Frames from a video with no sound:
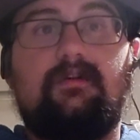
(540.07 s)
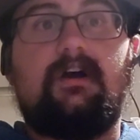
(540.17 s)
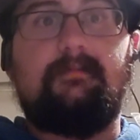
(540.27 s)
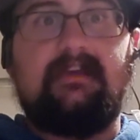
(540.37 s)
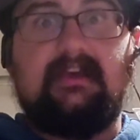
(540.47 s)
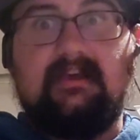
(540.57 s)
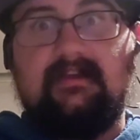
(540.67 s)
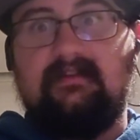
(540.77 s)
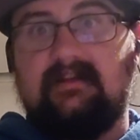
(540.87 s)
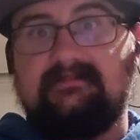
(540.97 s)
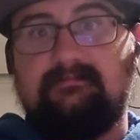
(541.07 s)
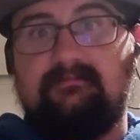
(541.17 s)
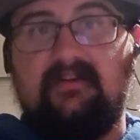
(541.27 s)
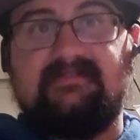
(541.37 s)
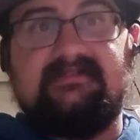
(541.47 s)
coming in
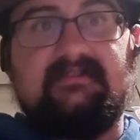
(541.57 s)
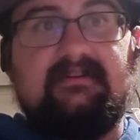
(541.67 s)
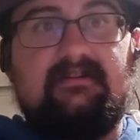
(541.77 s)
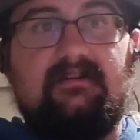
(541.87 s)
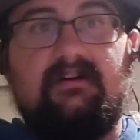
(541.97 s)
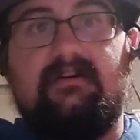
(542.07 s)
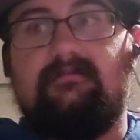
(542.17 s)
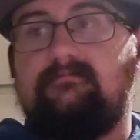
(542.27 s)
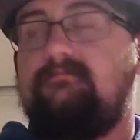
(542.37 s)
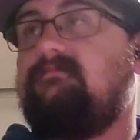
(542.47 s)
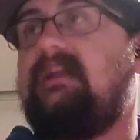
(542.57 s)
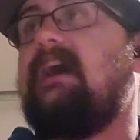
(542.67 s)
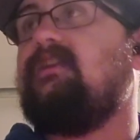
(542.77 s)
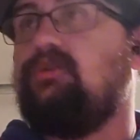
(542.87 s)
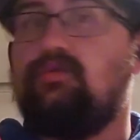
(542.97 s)
that's
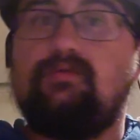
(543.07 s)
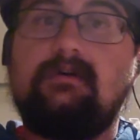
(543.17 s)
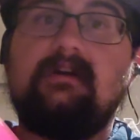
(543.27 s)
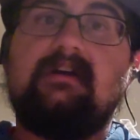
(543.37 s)
not new,